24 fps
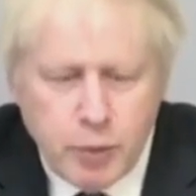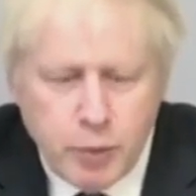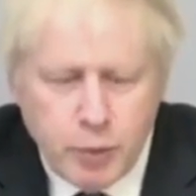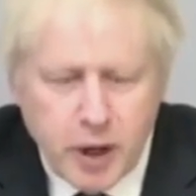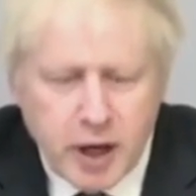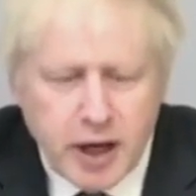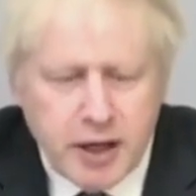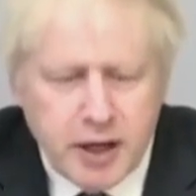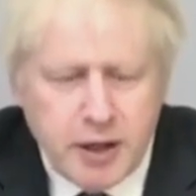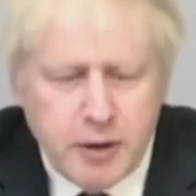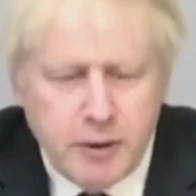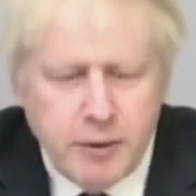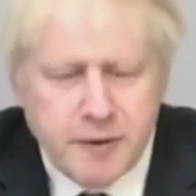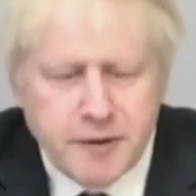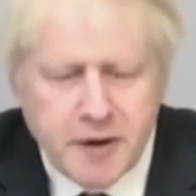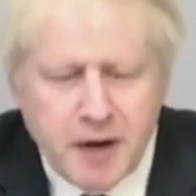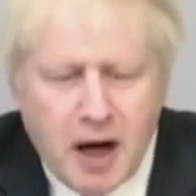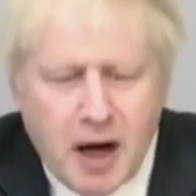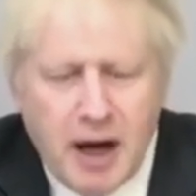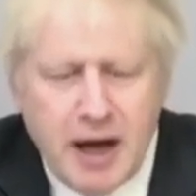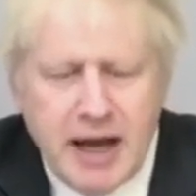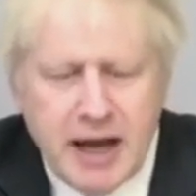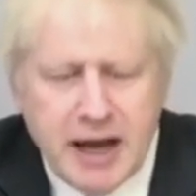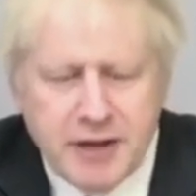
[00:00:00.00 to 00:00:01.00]
We're going to use
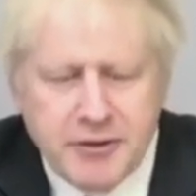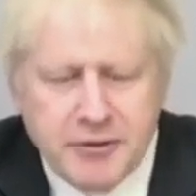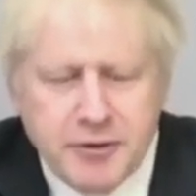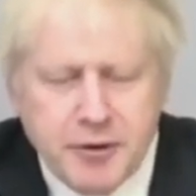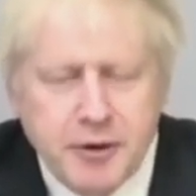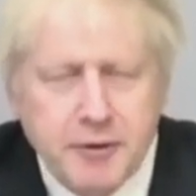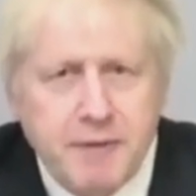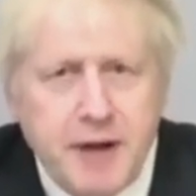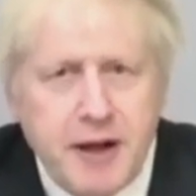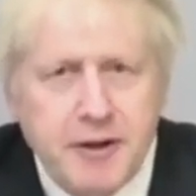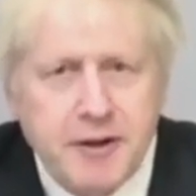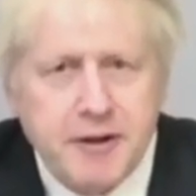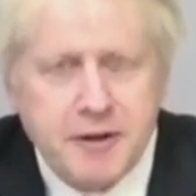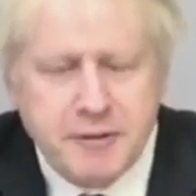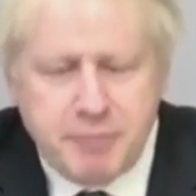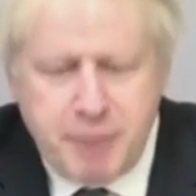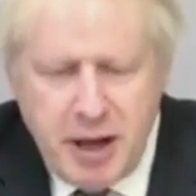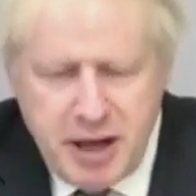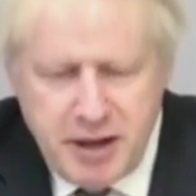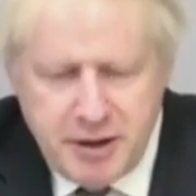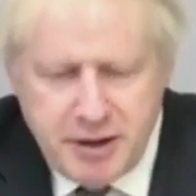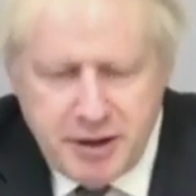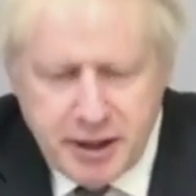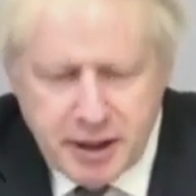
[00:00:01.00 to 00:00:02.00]
our extra defence
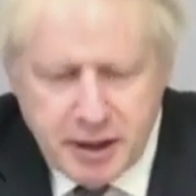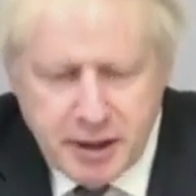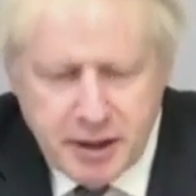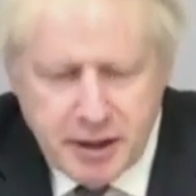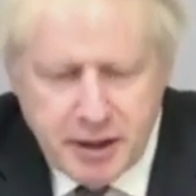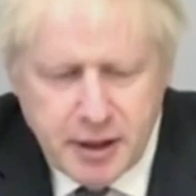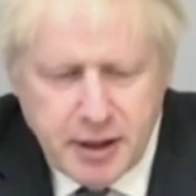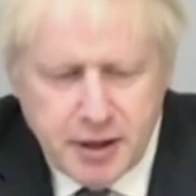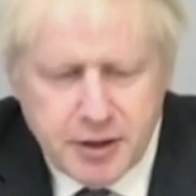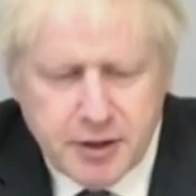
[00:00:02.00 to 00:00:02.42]
spending